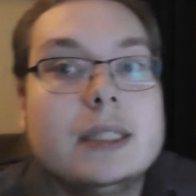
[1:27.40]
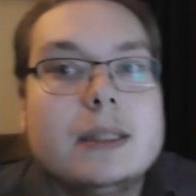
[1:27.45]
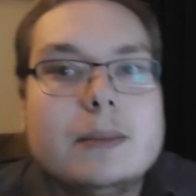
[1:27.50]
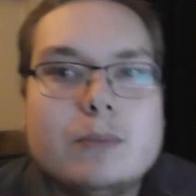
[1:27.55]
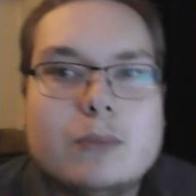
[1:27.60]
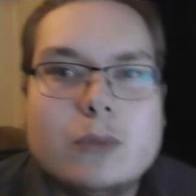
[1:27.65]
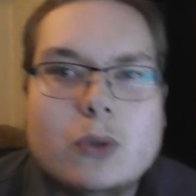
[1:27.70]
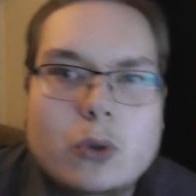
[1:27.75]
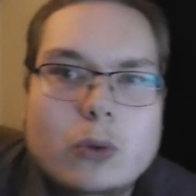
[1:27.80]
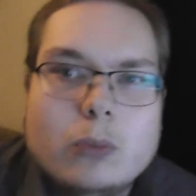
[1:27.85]

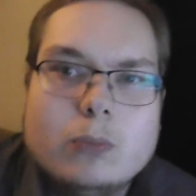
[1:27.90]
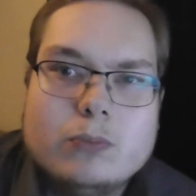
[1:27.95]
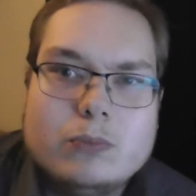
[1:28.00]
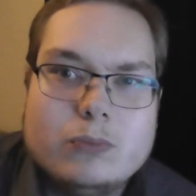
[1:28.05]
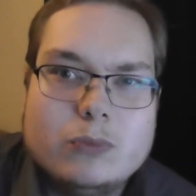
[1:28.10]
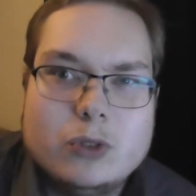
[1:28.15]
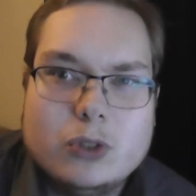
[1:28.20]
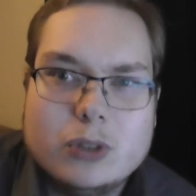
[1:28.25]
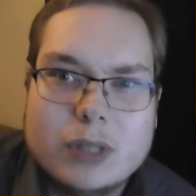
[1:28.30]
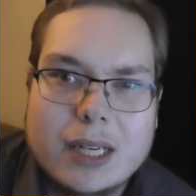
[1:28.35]
more,
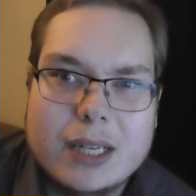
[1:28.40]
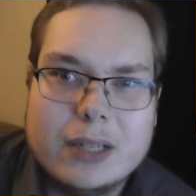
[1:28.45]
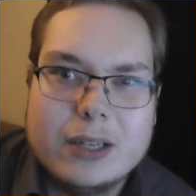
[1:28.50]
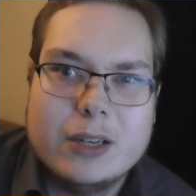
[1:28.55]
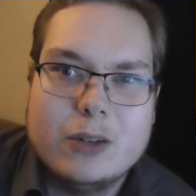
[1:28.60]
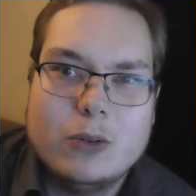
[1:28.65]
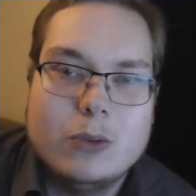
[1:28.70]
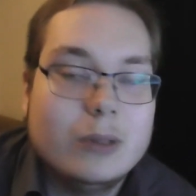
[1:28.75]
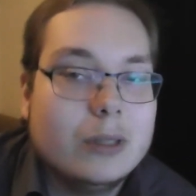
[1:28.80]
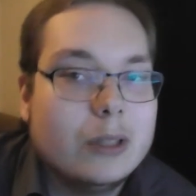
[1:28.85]
I don't
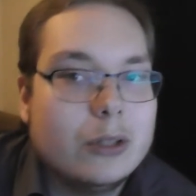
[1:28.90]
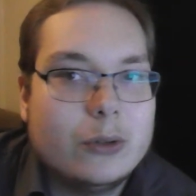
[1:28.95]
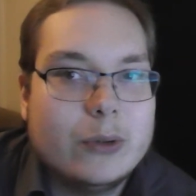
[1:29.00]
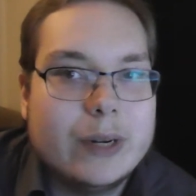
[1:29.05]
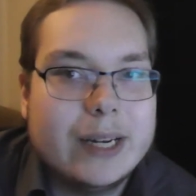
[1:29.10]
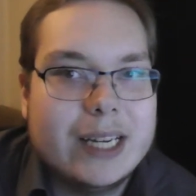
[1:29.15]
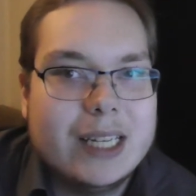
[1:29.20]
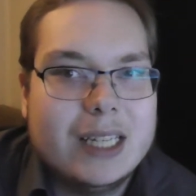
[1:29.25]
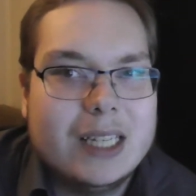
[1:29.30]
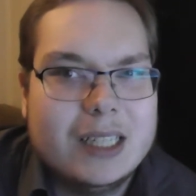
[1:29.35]
know,
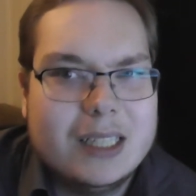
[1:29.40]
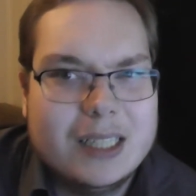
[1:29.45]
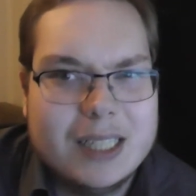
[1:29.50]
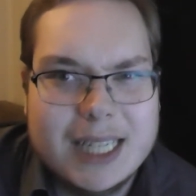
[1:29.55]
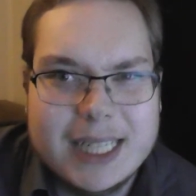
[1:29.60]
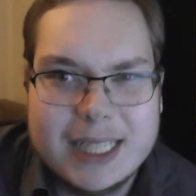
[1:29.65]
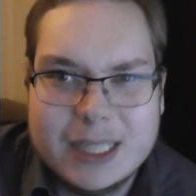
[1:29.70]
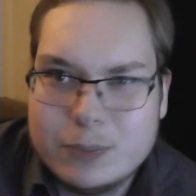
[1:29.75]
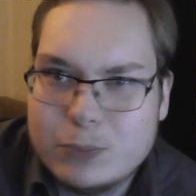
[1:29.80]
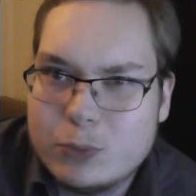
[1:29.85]
regular
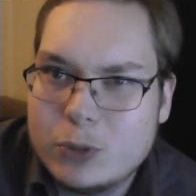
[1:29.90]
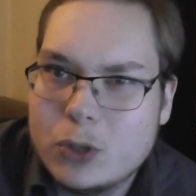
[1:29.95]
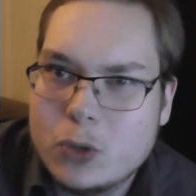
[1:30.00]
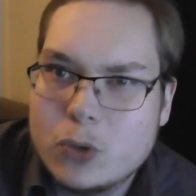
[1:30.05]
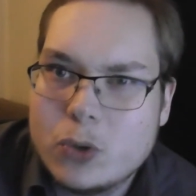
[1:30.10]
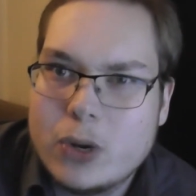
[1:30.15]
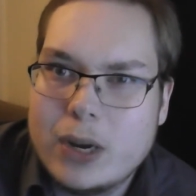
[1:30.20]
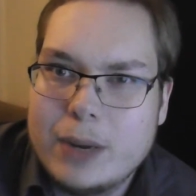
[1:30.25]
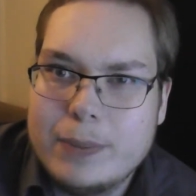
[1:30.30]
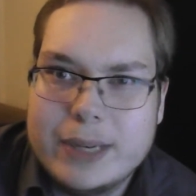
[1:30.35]
like
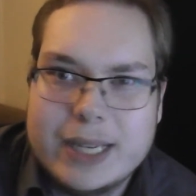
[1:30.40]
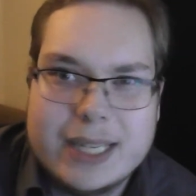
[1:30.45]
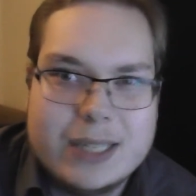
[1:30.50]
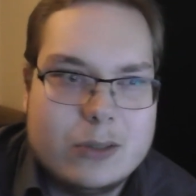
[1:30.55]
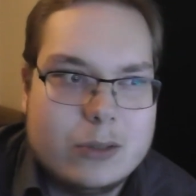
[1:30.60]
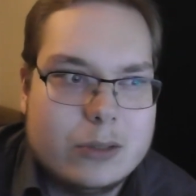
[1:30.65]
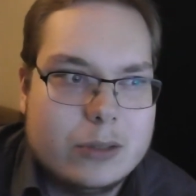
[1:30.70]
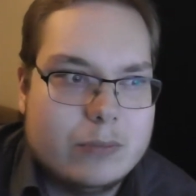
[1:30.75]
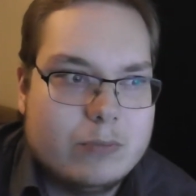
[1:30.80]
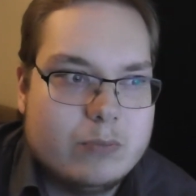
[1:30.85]
programming
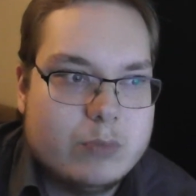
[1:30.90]
or